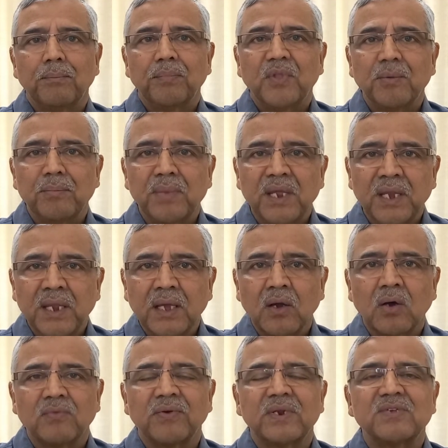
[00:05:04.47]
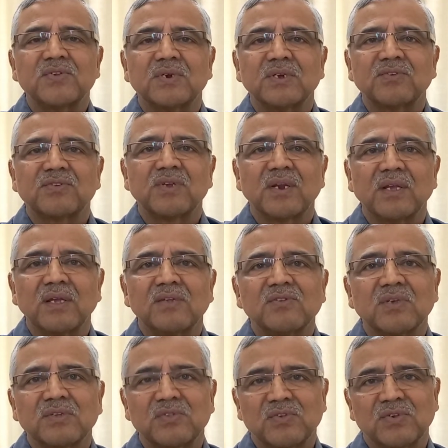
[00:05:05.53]
the meaning of restructuring is
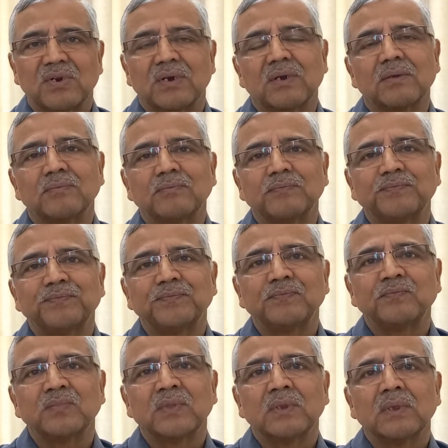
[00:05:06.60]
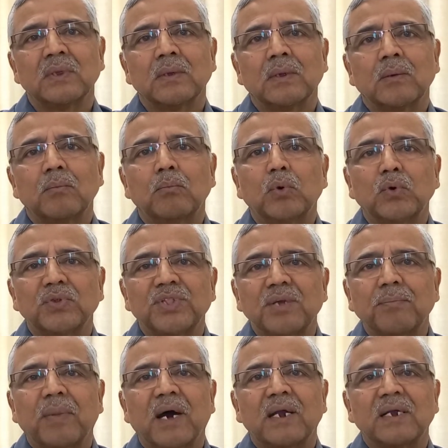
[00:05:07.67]
concerned. Both the
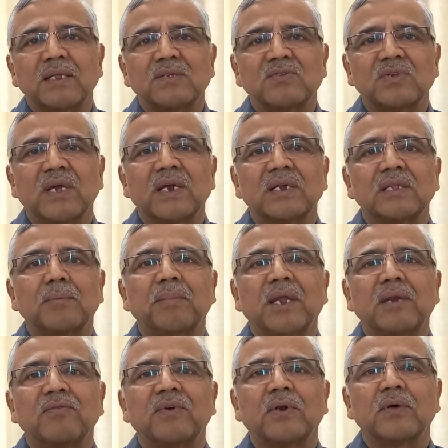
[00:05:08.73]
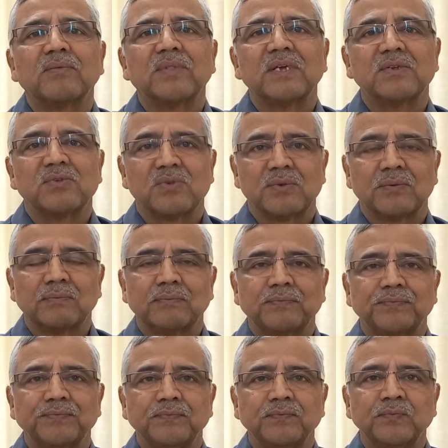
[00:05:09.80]
parties get the benefit of this.
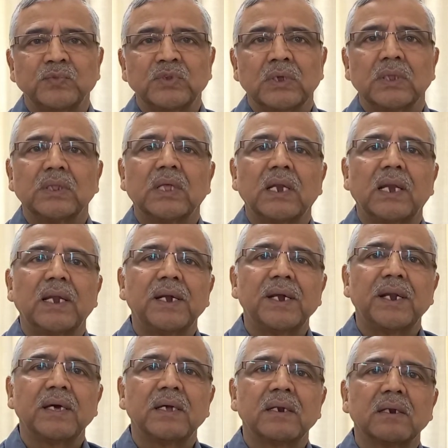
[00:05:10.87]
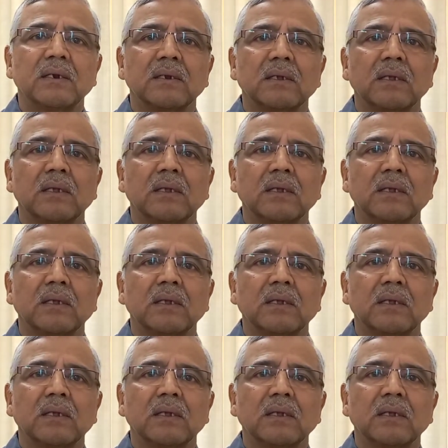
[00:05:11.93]
The lender